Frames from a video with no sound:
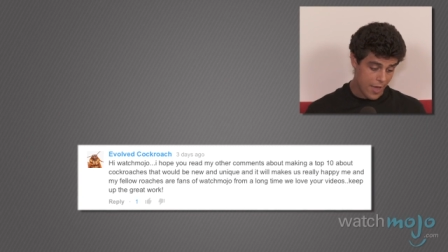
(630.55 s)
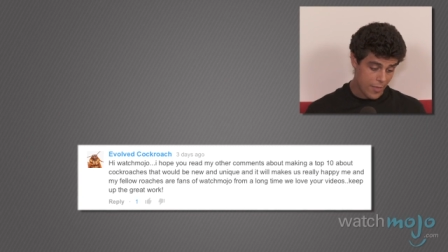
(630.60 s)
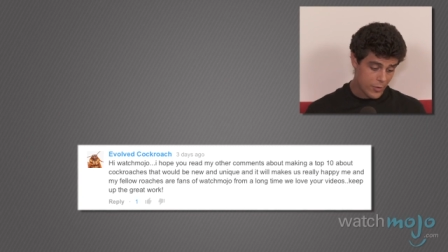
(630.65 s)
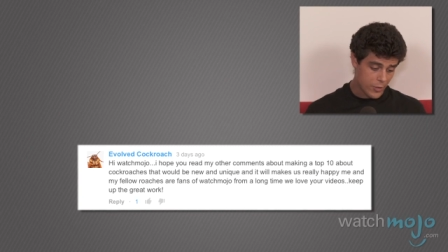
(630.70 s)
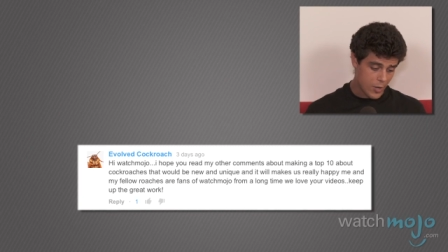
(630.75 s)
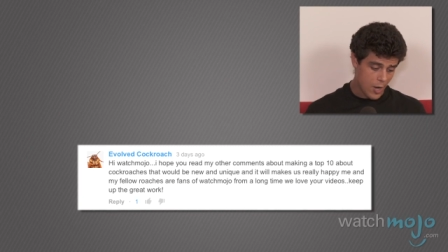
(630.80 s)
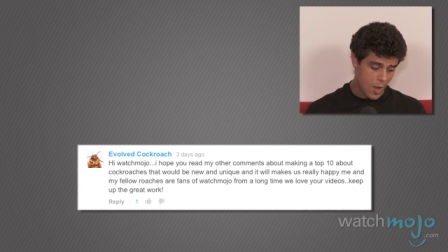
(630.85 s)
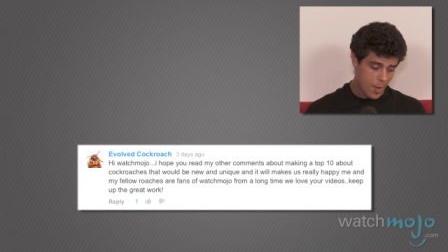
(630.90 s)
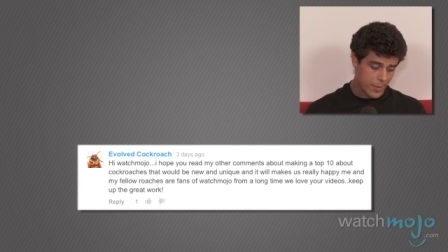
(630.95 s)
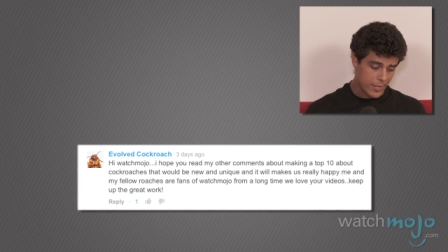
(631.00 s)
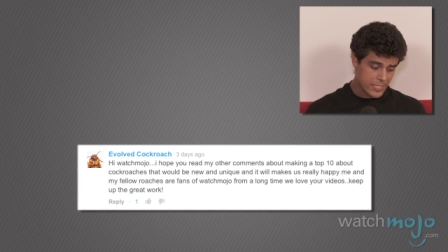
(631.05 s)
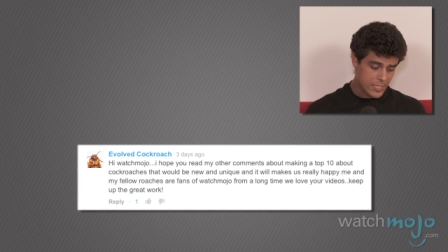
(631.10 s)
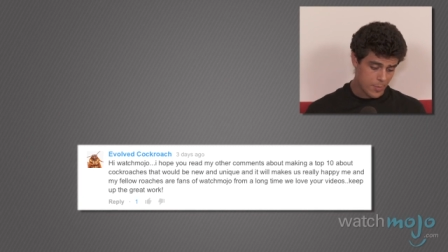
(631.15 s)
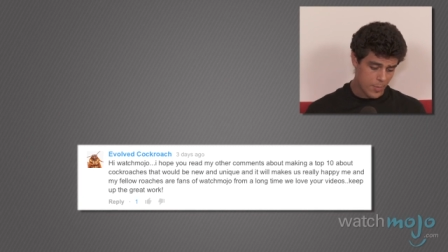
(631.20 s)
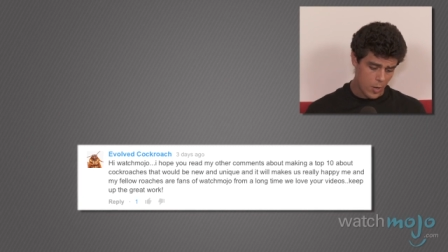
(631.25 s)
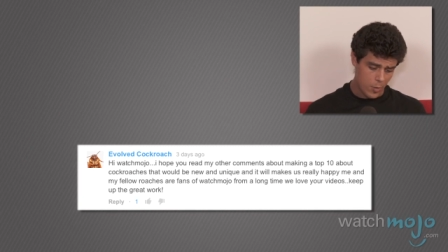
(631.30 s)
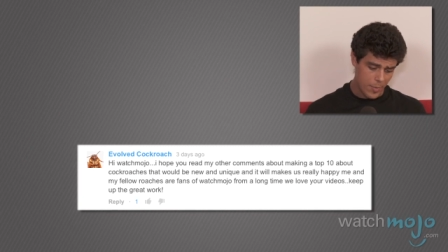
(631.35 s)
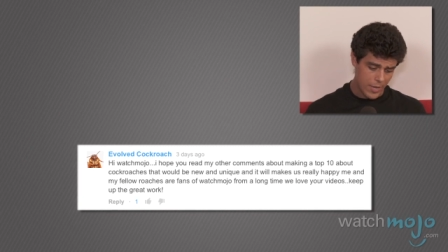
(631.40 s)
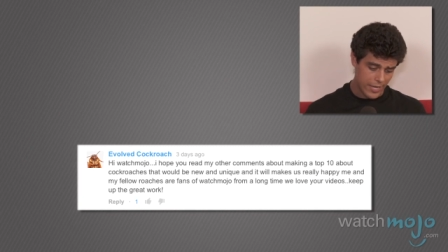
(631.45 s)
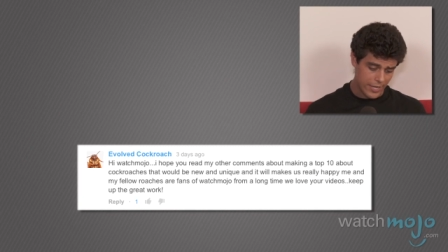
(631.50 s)
other comments
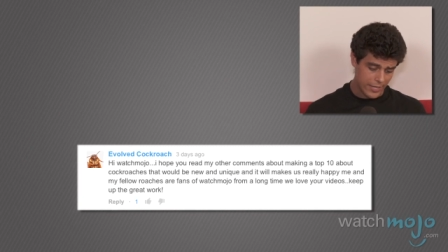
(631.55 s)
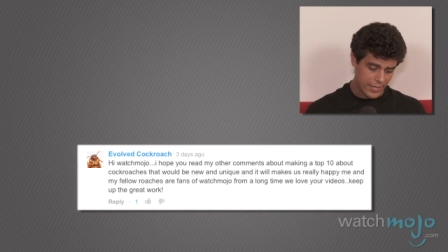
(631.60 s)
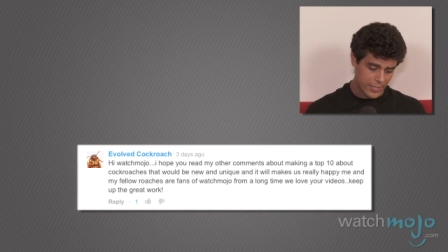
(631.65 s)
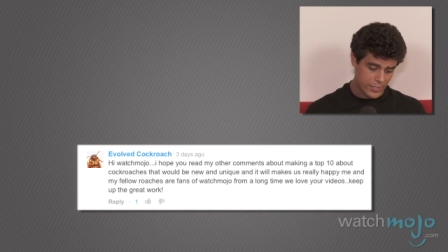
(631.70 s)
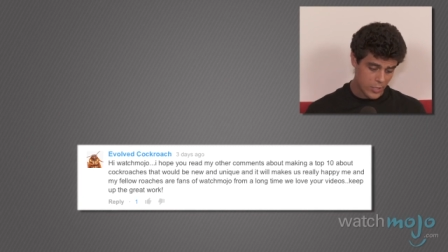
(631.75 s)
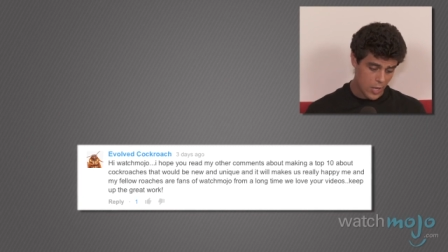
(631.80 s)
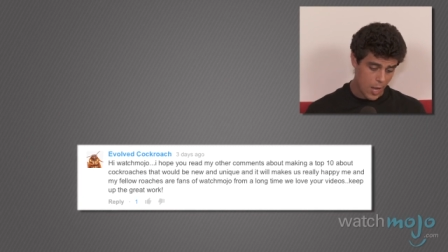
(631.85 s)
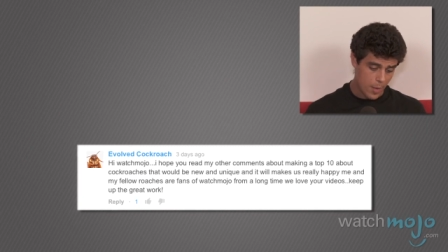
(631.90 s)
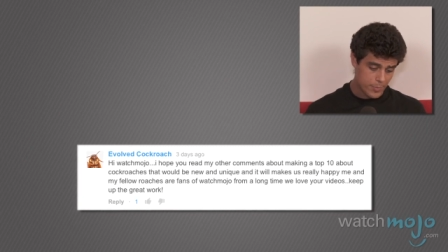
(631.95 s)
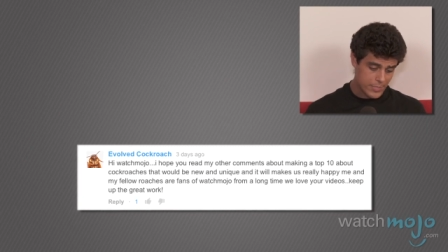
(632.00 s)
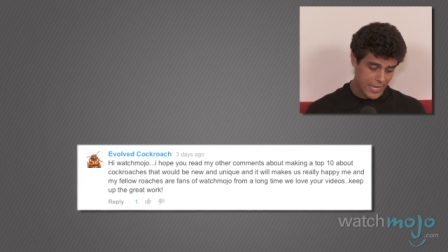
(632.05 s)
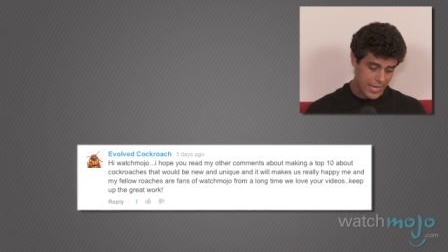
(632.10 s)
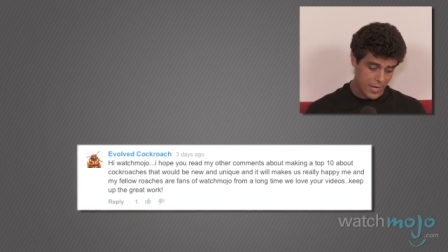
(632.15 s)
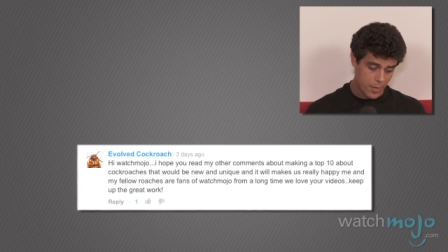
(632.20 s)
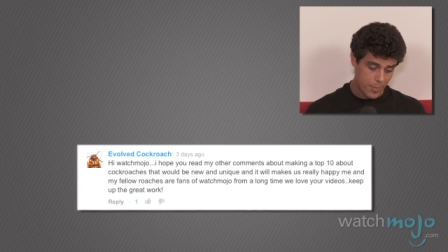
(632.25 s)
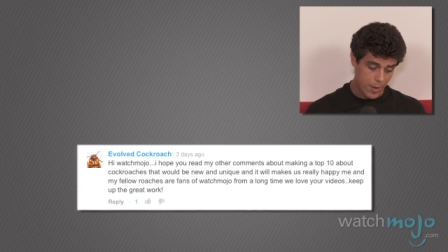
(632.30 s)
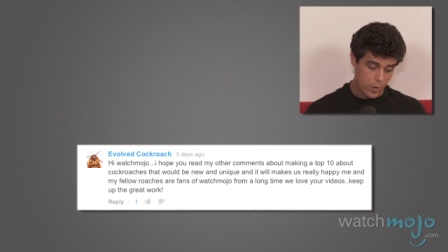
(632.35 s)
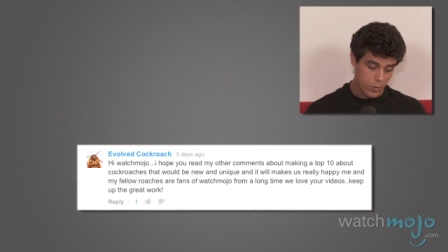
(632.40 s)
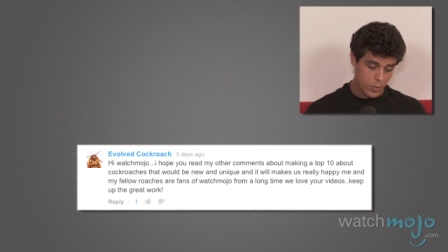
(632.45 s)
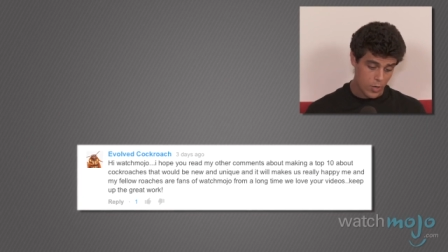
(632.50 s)
about making a top ten
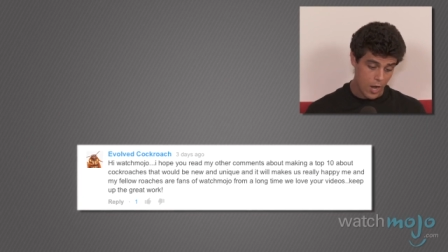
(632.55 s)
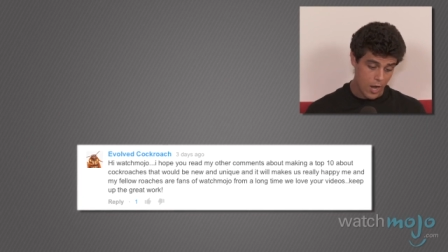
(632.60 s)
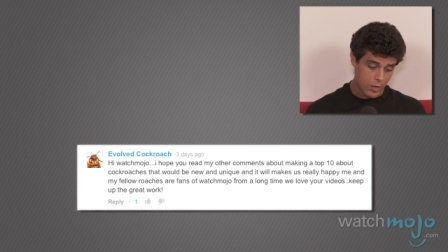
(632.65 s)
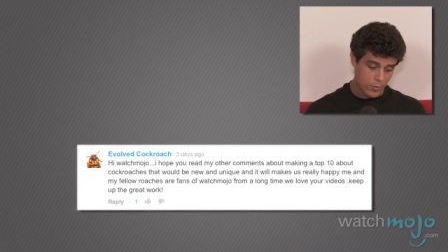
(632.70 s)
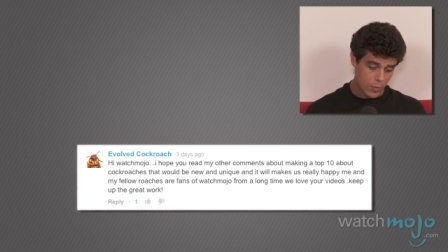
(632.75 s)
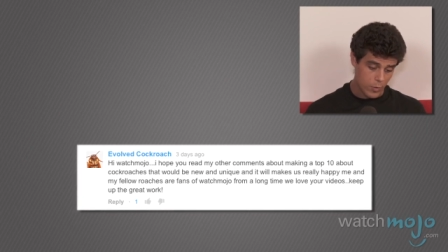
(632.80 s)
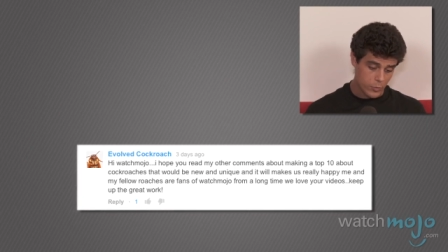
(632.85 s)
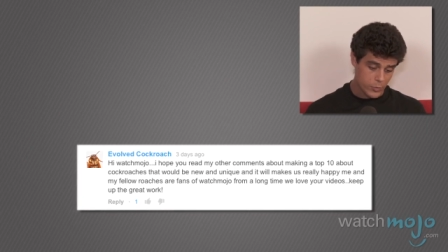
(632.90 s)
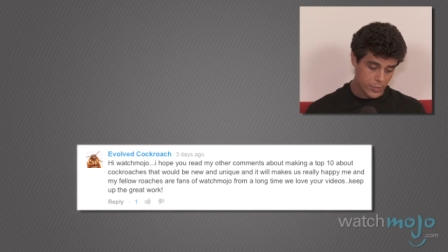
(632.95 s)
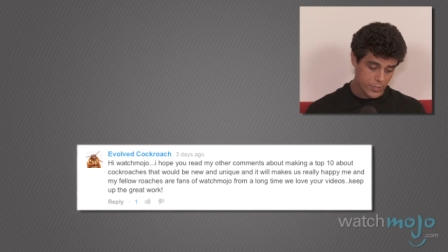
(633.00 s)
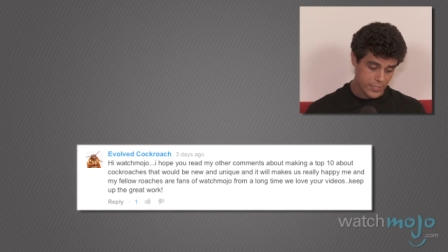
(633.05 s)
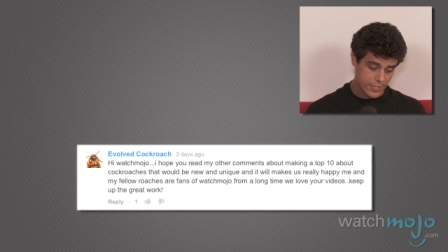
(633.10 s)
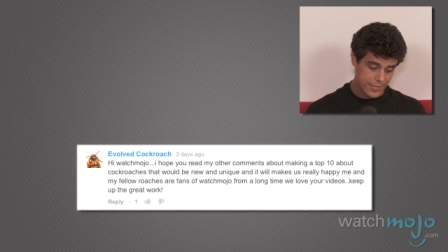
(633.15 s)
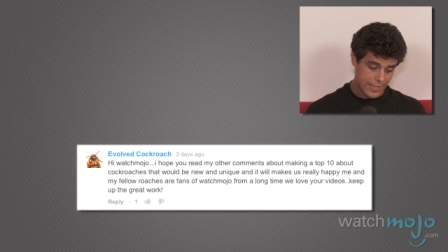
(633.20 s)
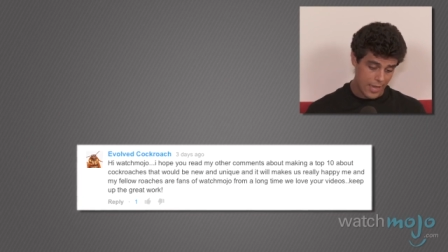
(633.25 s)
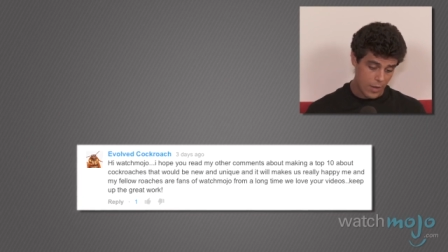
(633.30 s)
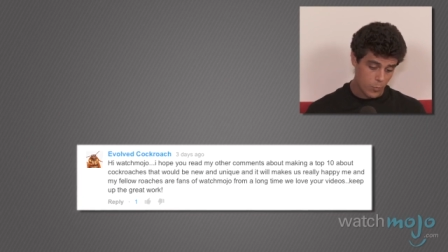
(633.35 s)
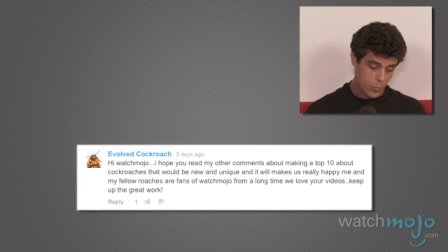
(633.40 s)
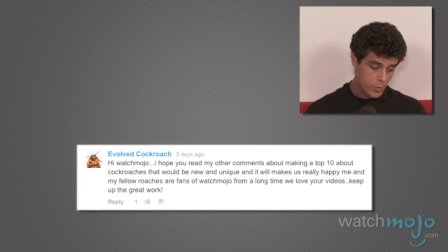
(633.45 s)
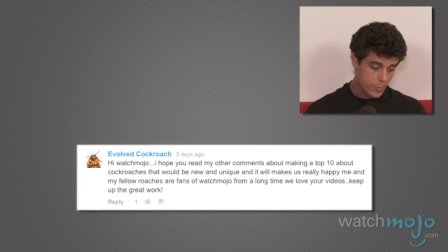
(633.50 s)
about cockroaches.
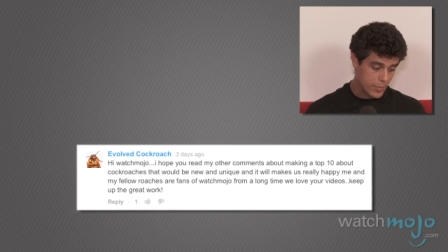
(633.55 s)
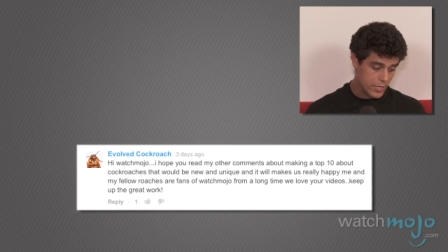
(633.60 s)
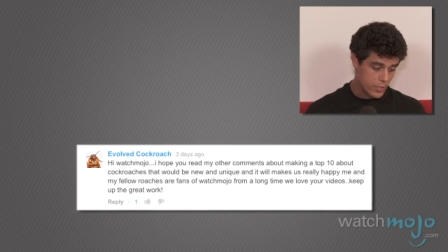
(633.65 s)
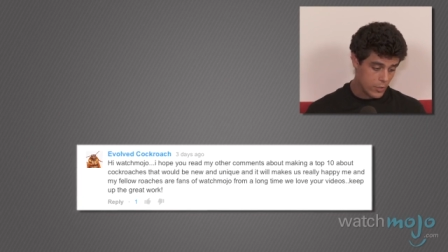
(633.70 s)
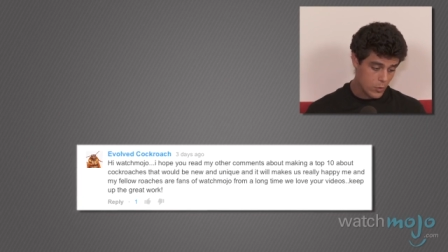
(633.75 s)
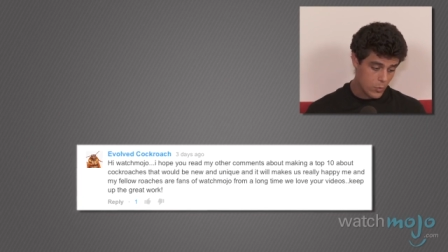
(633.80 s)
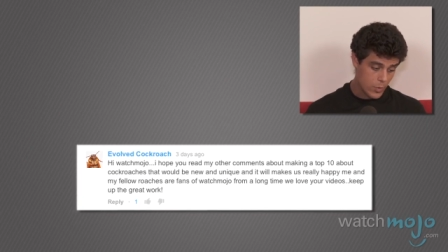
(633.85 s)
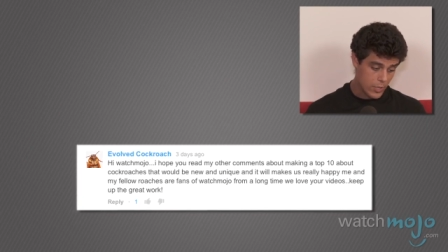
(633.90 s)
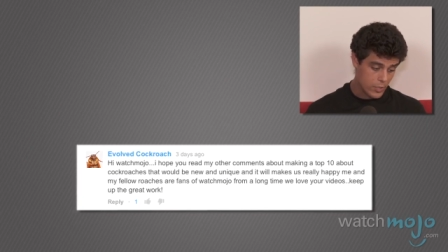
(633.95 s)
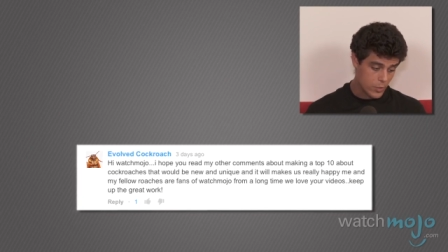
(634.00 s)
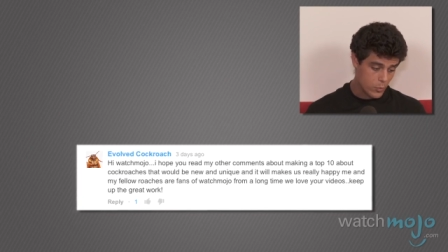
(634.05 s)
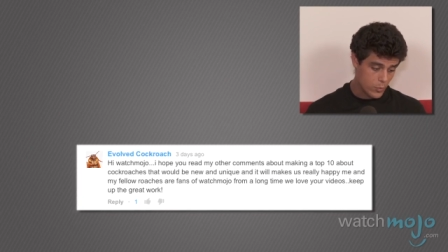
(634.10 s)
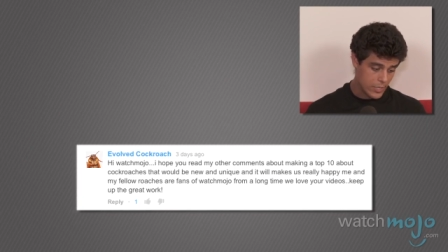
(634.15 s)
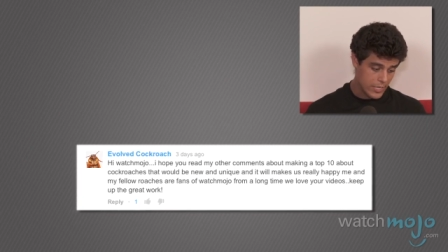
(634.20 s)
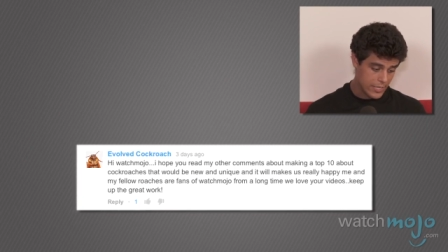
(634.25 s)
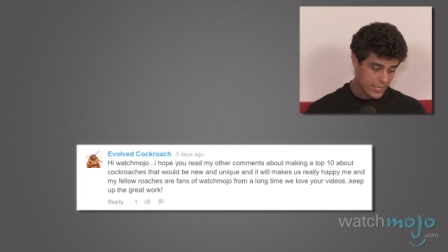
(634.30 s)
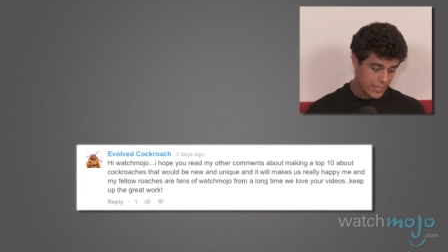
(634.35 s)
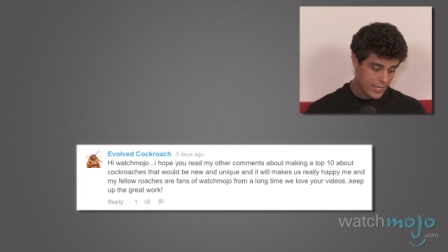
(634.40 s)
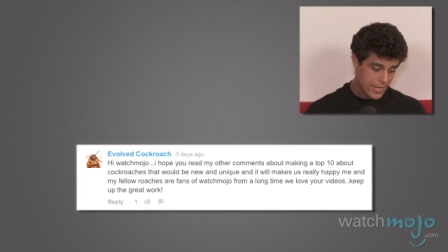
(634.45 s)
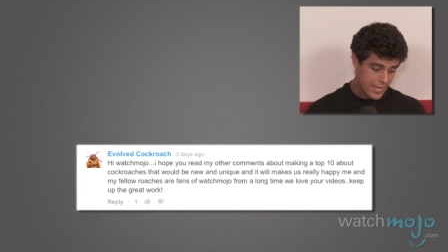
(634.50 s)
That would be new and
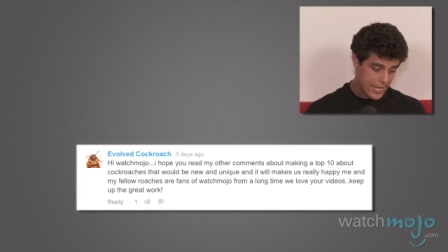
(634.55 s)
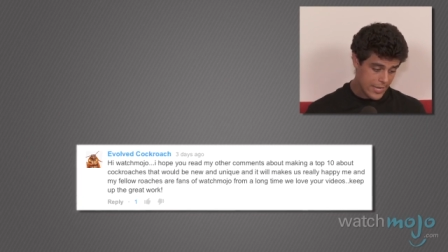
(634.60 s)
unique.